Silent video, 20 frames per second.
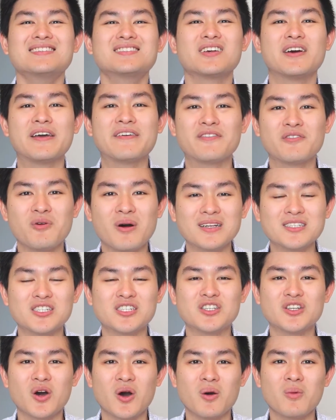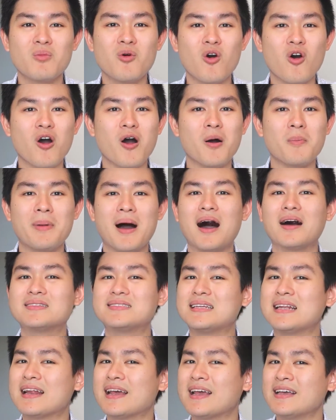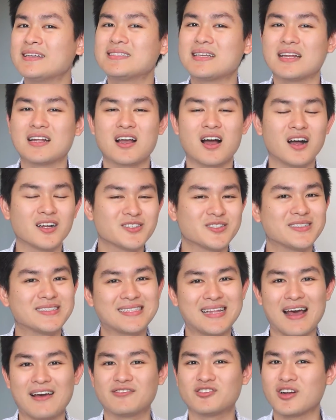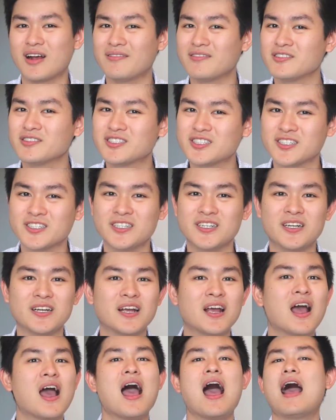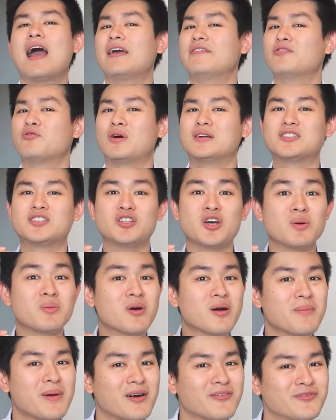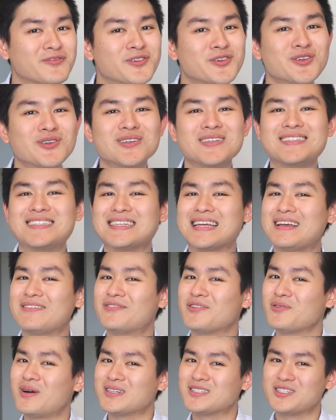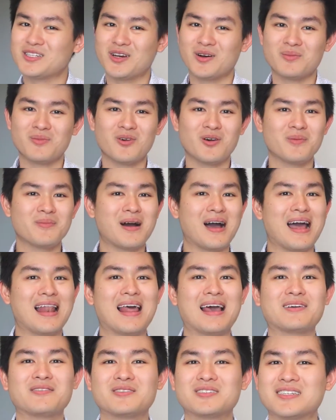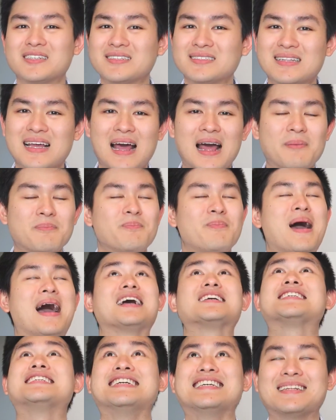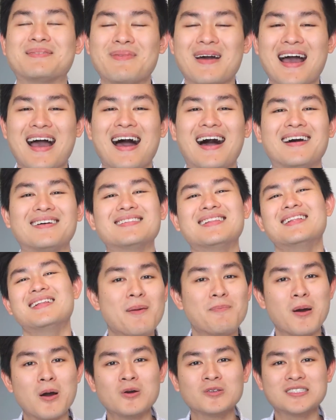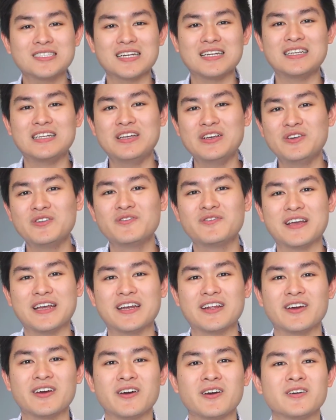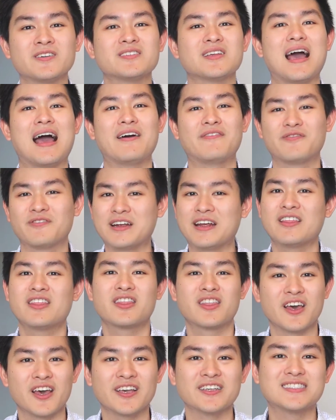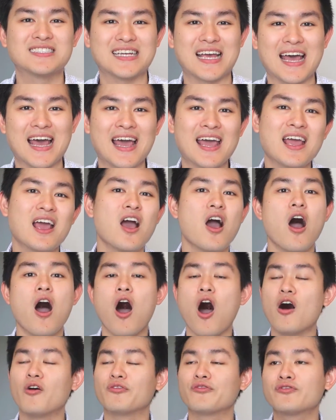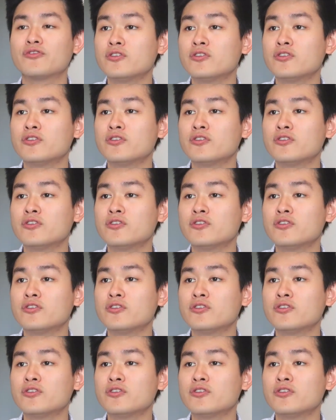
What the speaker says: So if you want to know more about cities and countries that I've traveled to, if you want to know more about food, if you want to know more about languages that I'm passionate about, I post a new video every Thursday on